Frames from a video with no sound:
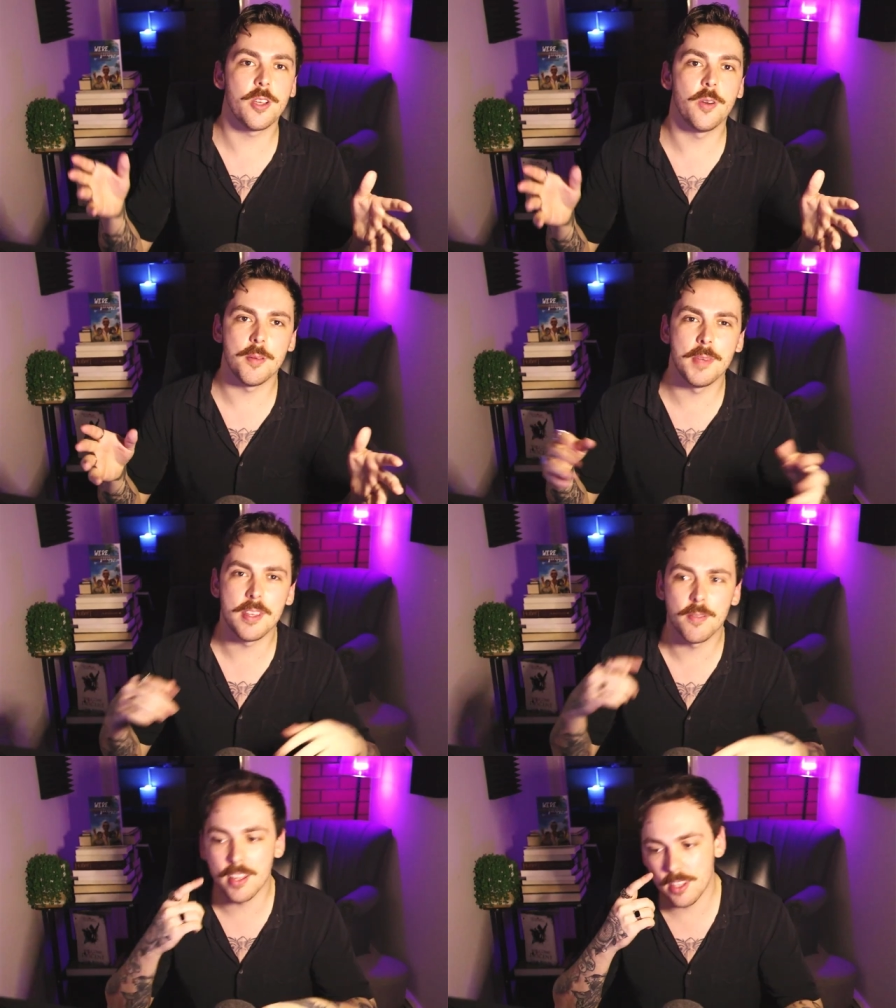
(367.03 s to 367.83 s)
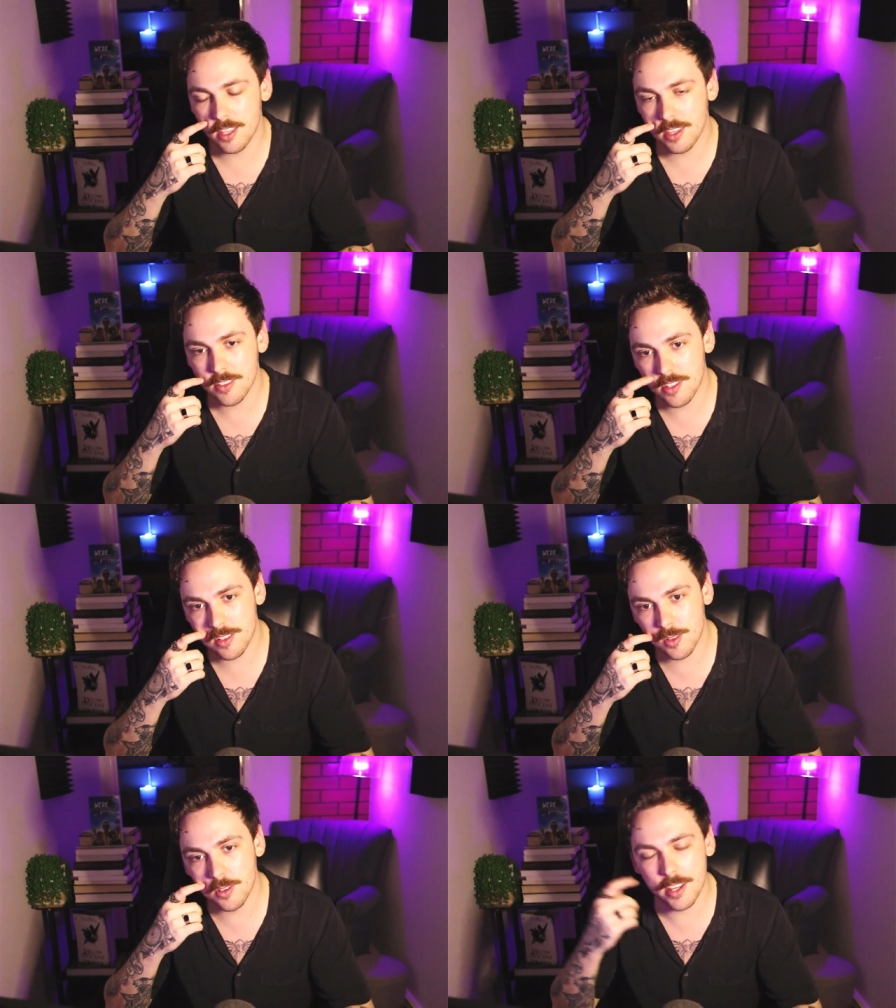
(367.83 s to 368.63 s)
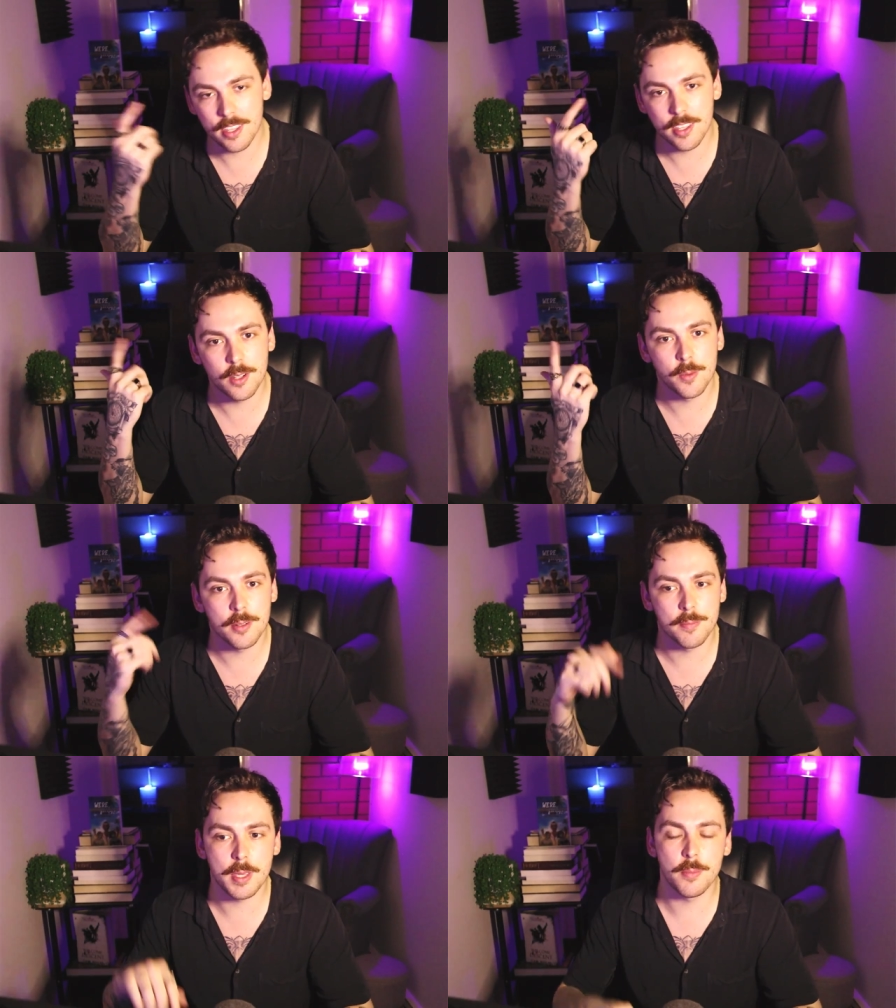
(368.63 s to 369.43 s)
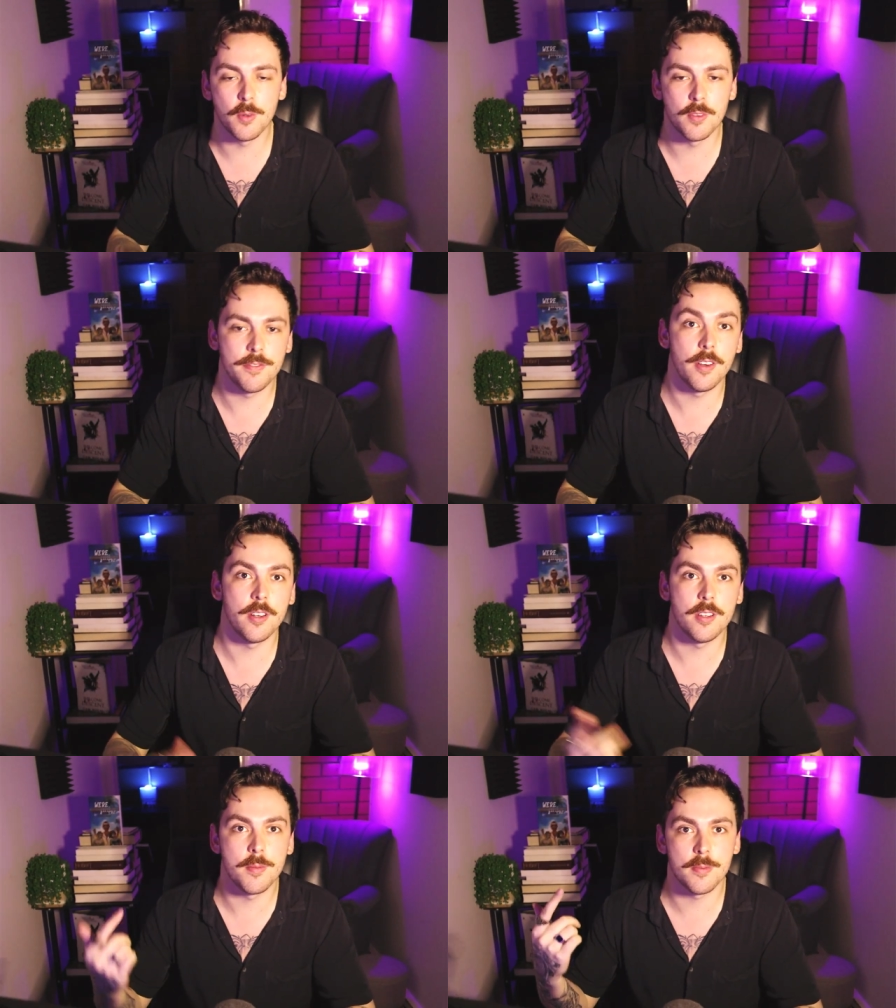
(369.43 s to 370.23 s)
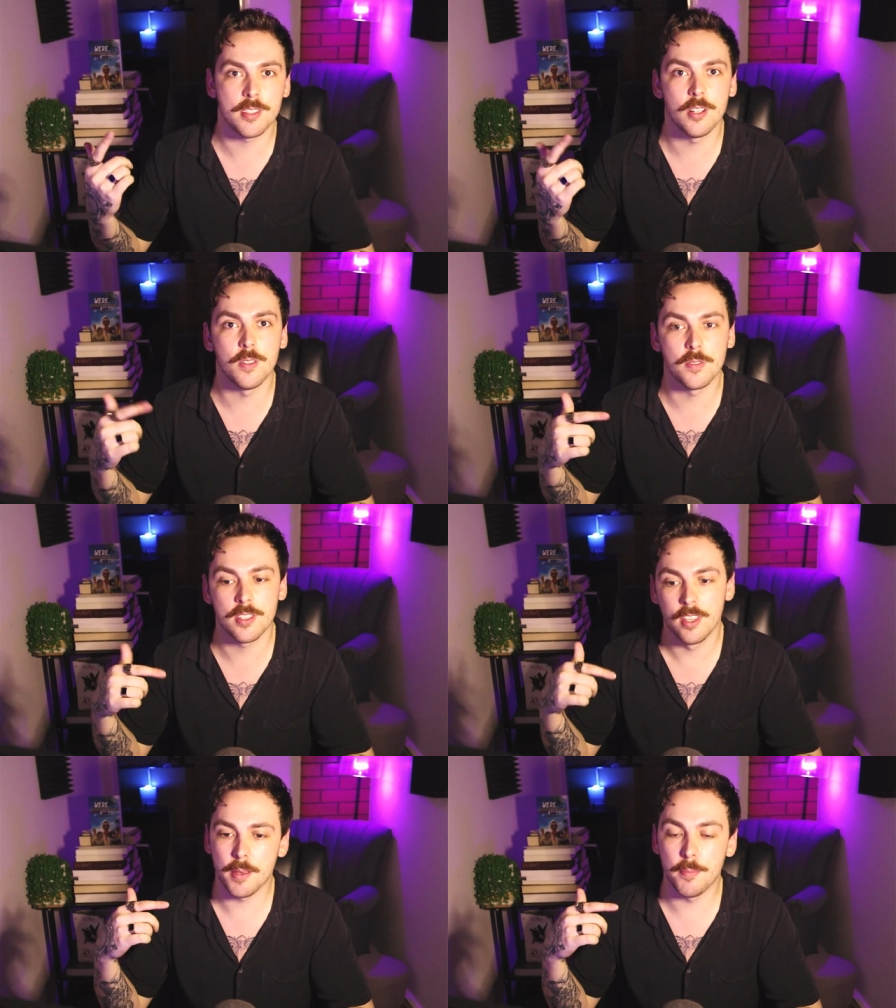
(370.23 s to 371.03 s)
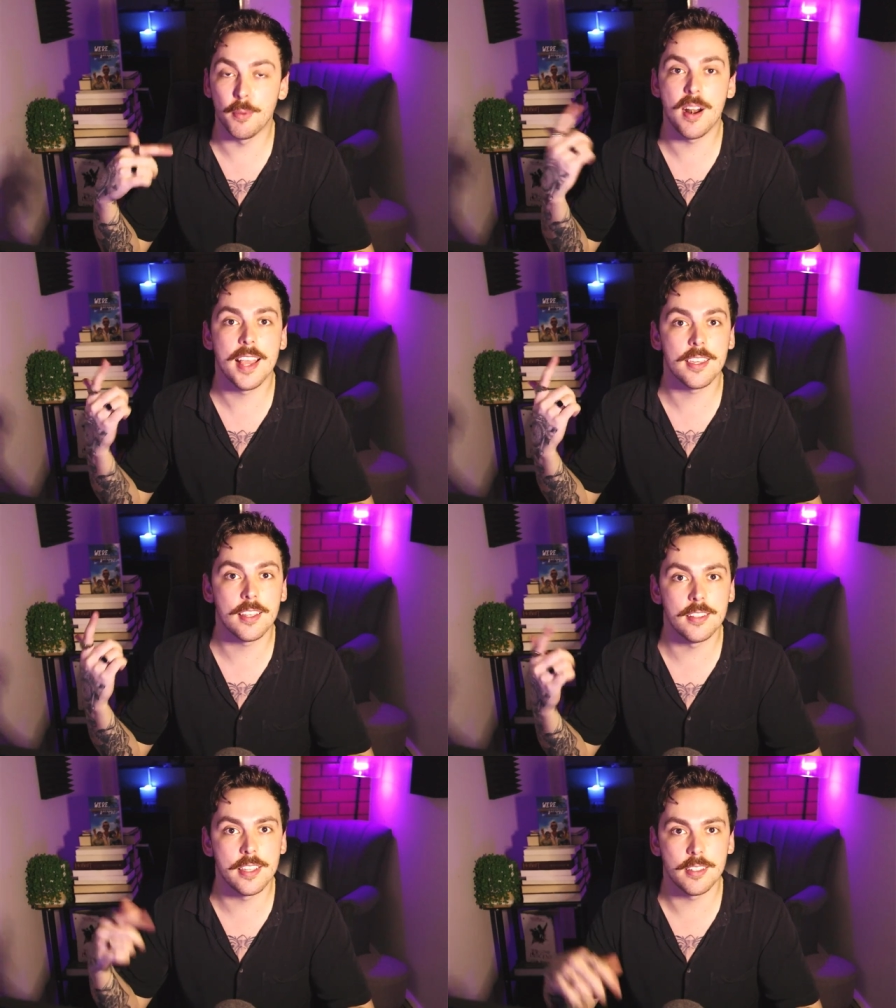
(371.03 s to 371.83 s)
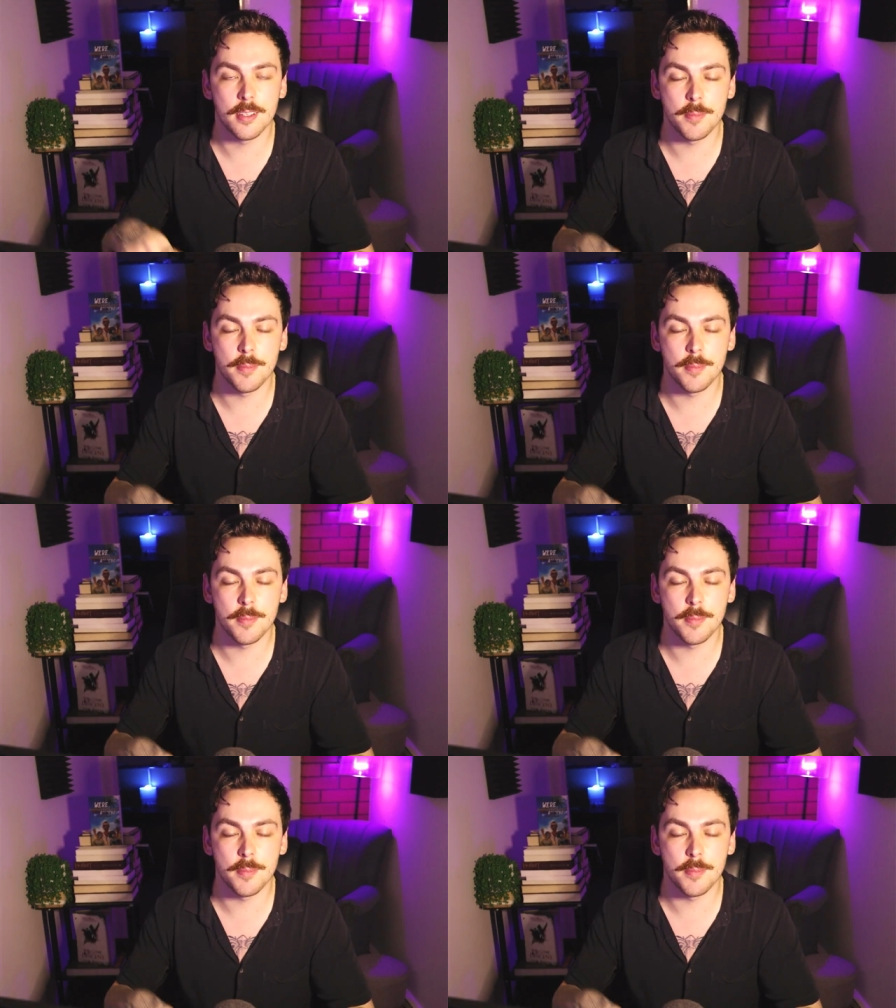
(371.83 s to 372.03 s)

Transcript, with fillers: to go on a mini rant there, that's just all I hear when people refer to themselves braggingly